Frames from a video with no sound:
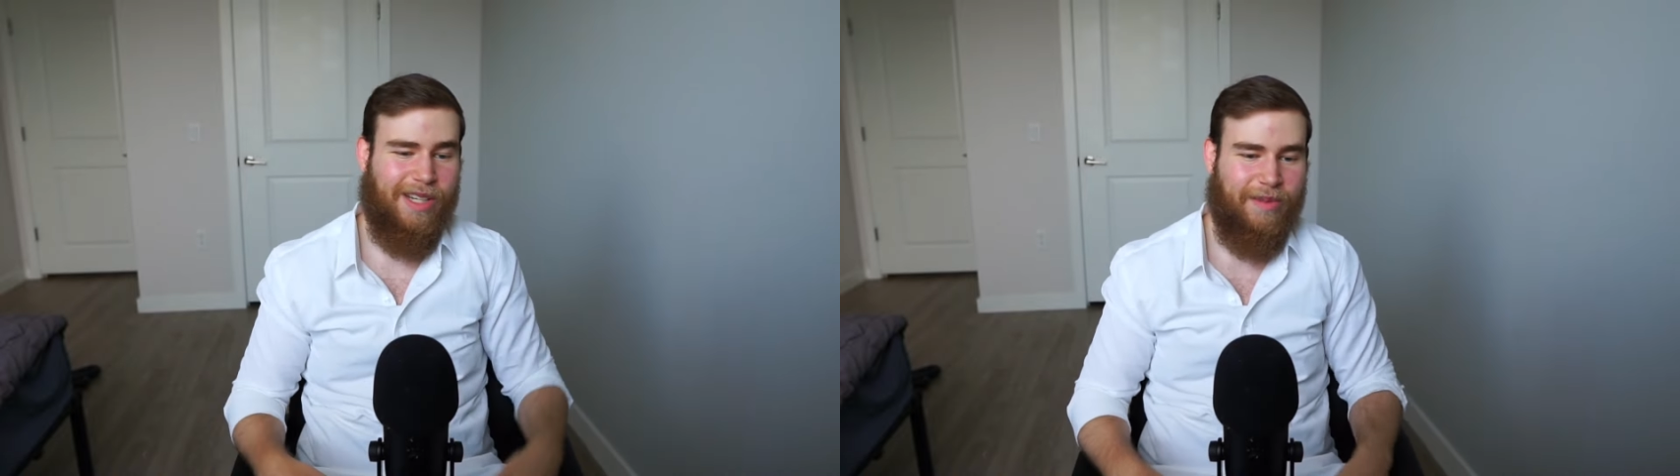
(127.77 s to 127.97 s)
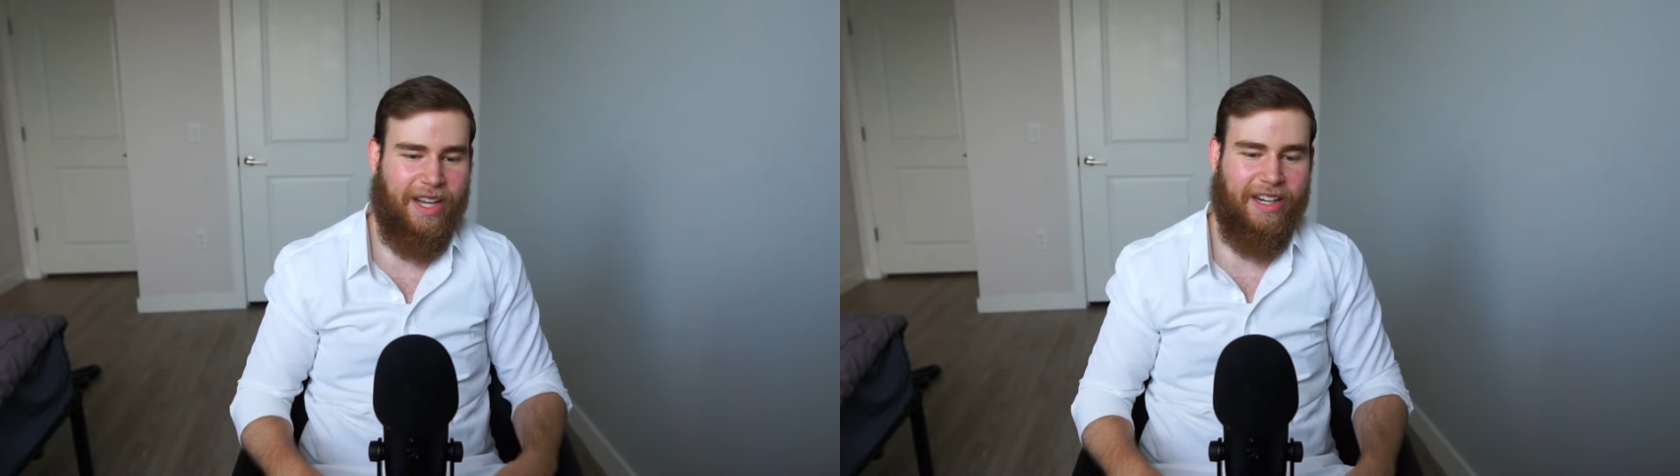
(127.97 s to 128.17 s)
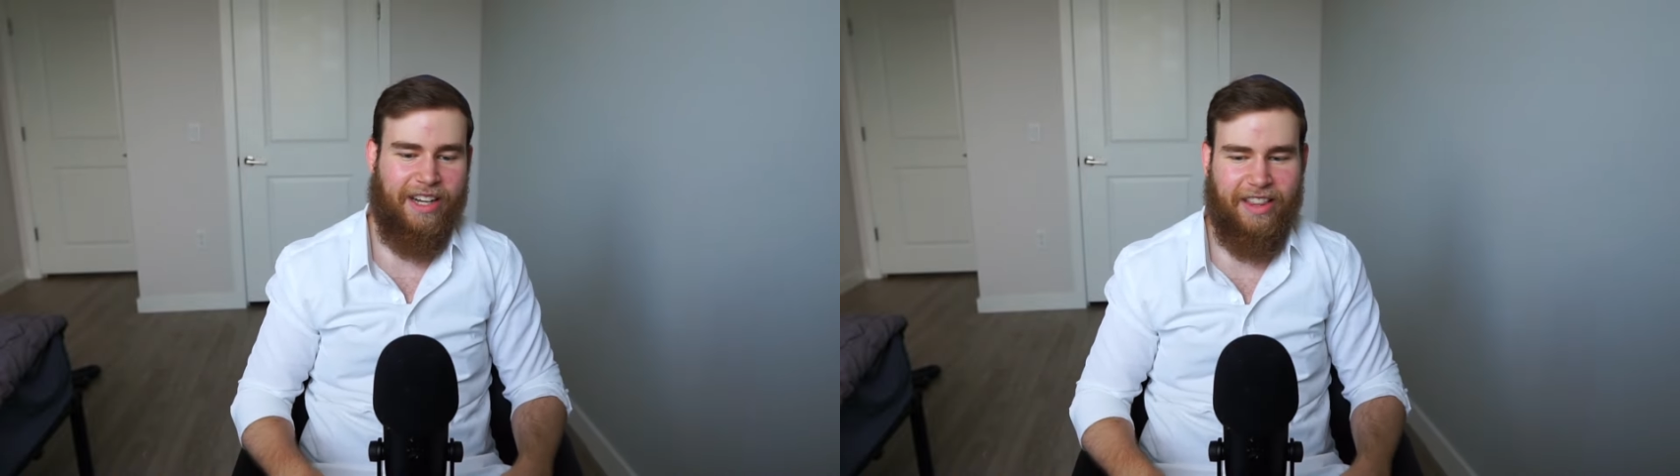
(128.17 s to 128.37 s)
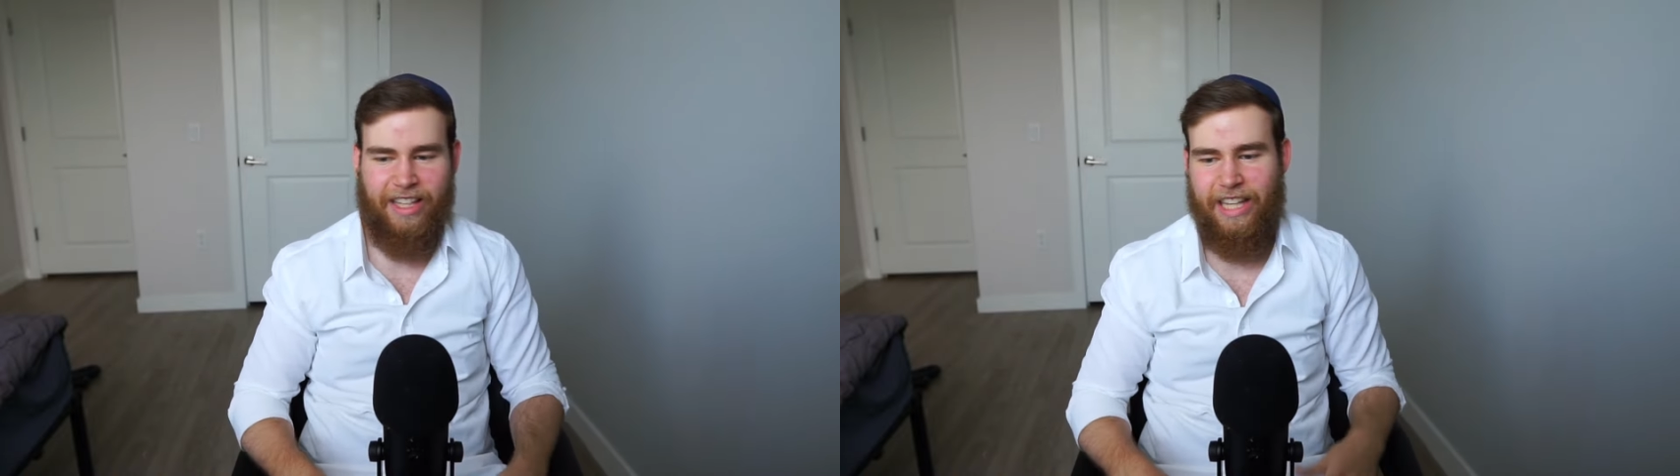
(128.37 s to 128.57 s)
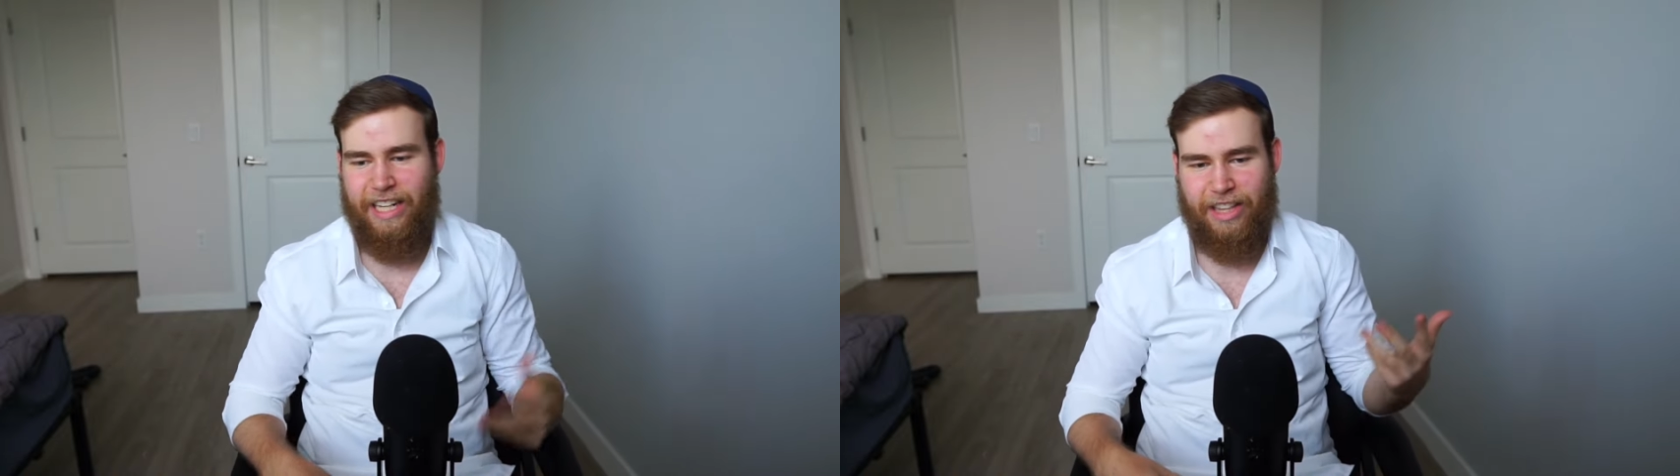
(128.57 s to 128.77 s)
I mean, I
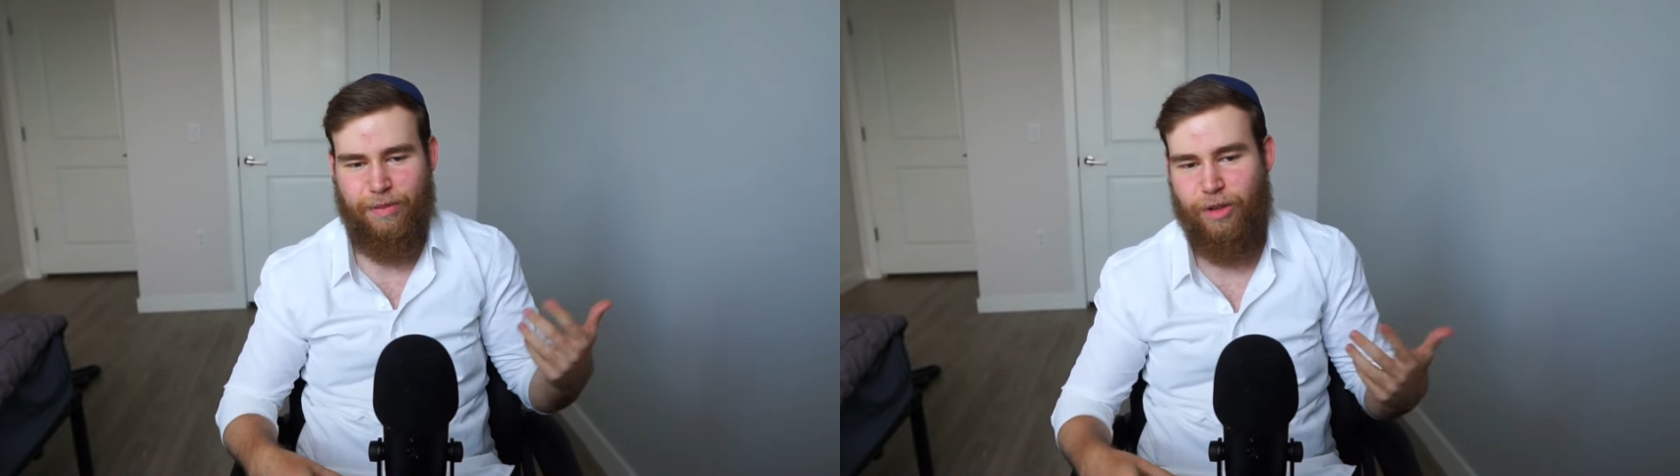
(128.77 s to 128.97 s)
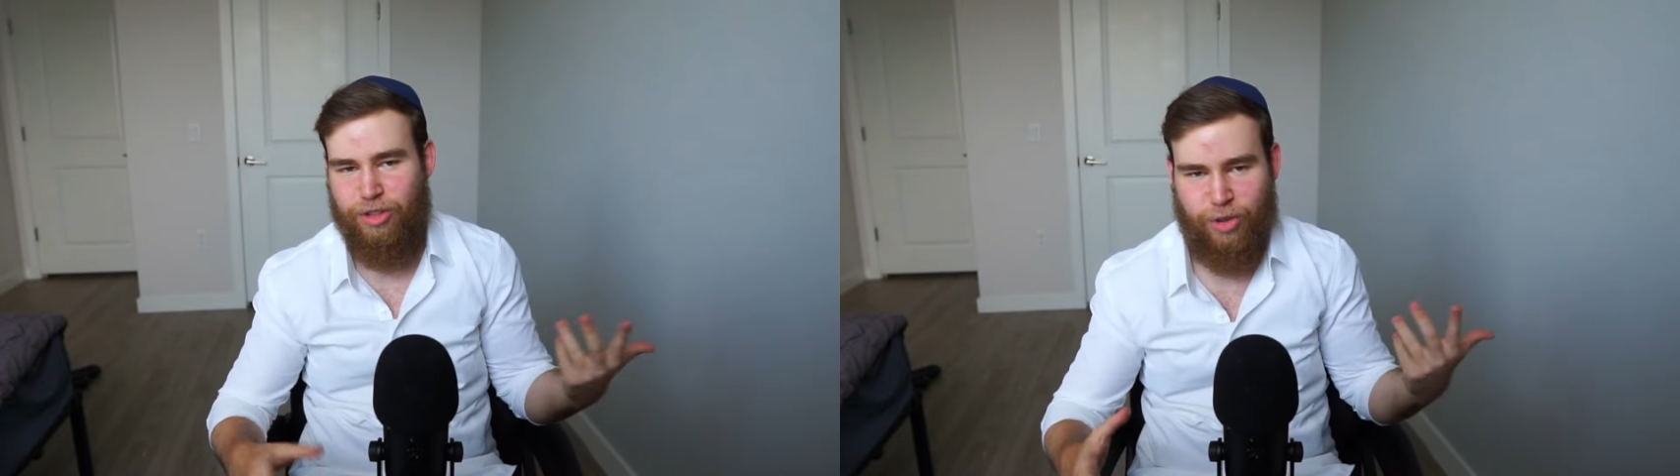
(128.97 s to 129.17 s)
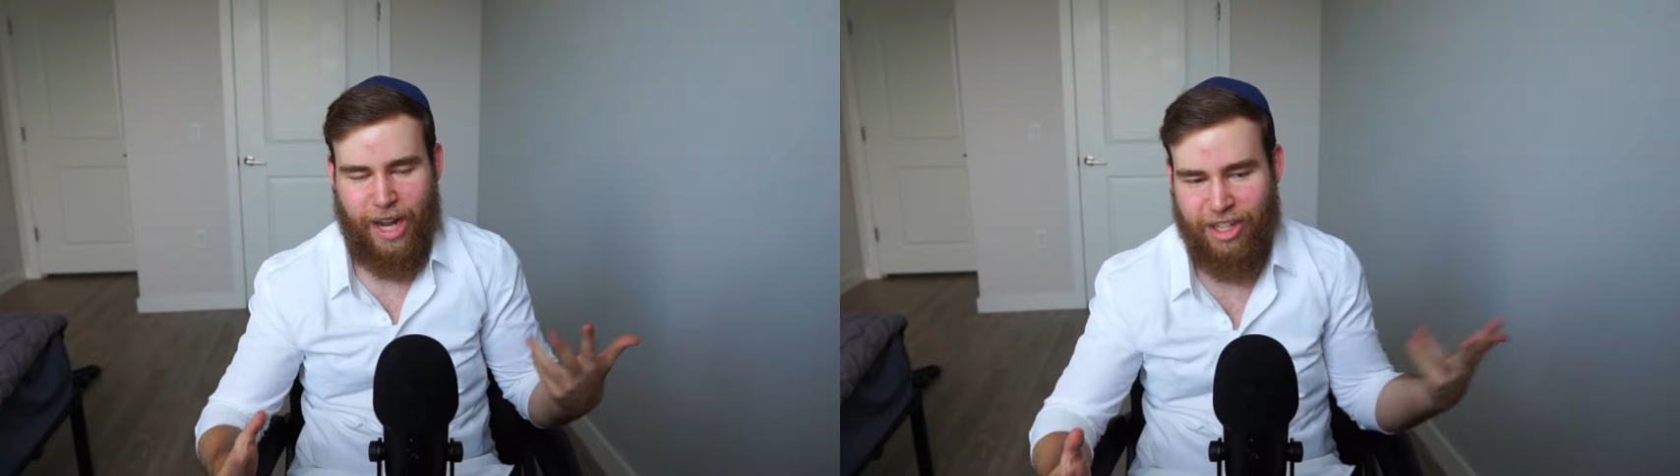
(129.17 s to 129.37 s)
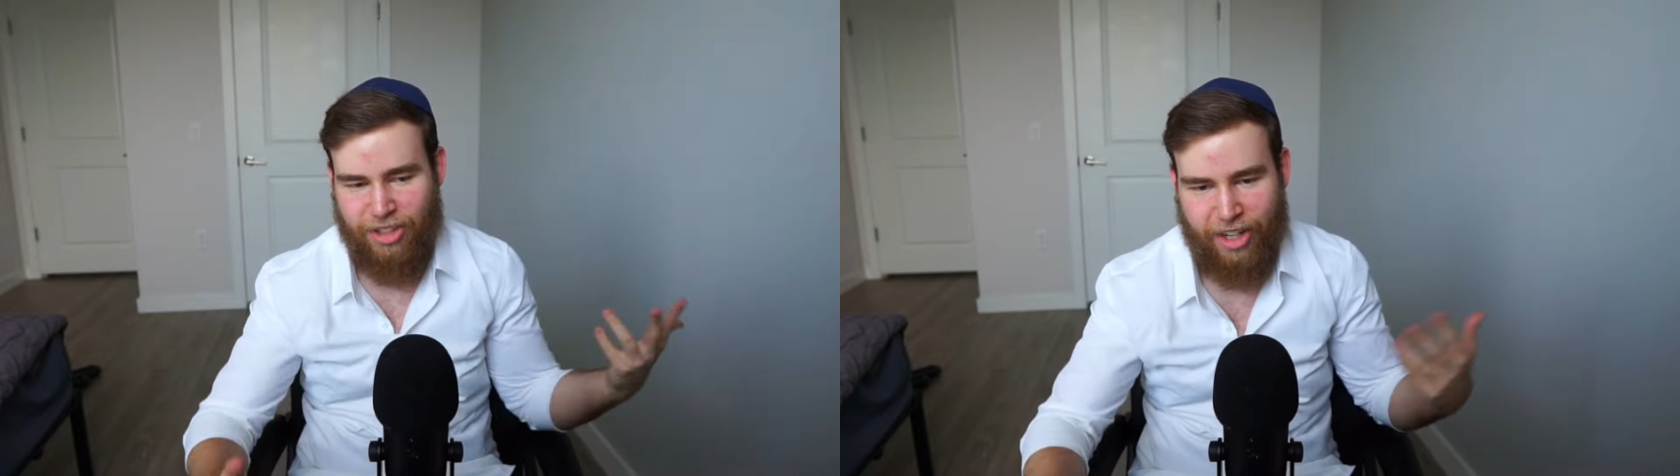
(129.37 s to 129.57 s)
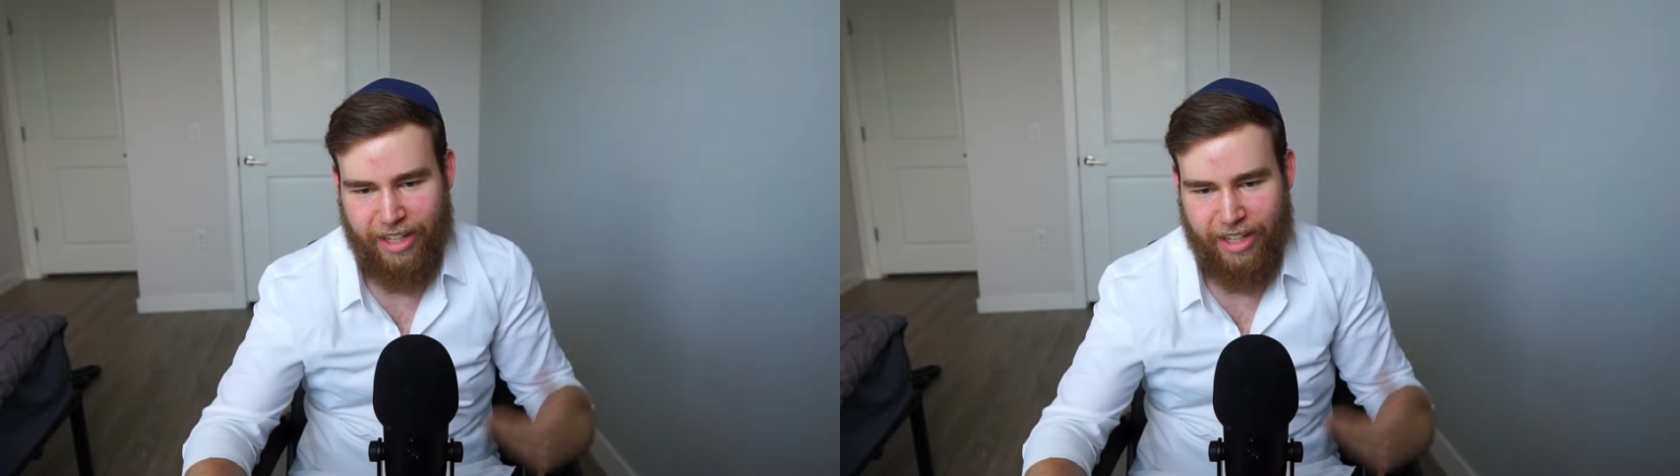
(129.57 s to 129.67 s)
think they'd get the most traction